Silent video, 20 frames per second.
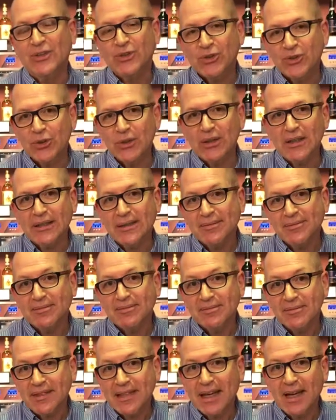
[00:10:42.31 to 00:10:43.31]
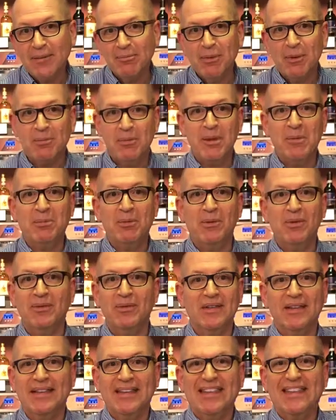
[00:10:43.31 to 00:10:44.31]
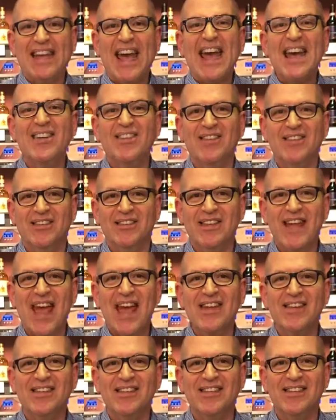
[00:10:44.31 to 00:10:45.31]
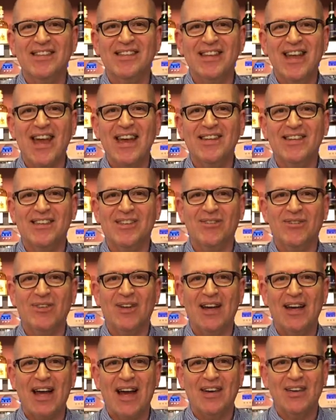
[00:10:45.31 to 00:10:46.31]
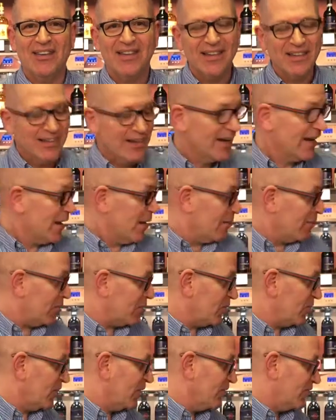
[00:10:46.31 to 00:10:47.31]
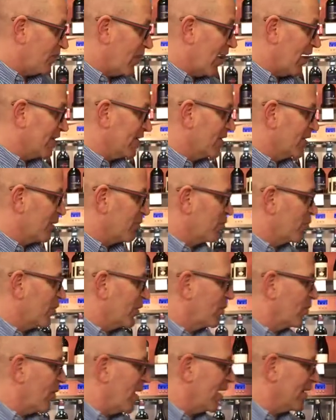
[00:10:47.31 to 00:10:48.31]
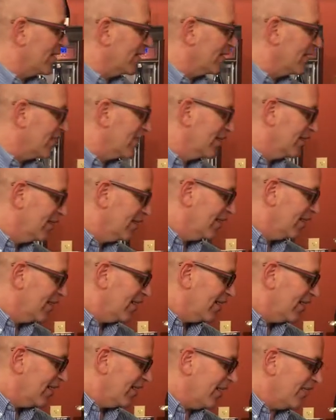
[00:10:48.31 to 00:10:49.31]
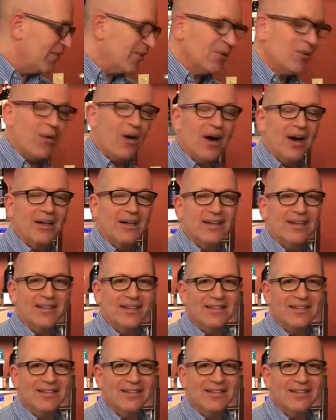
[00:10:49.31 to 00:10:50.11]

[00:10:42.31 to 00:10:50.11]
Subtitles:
Sure, yeah, but people, cases and cases fly out of this. But you can try the number one wine of the year if you want.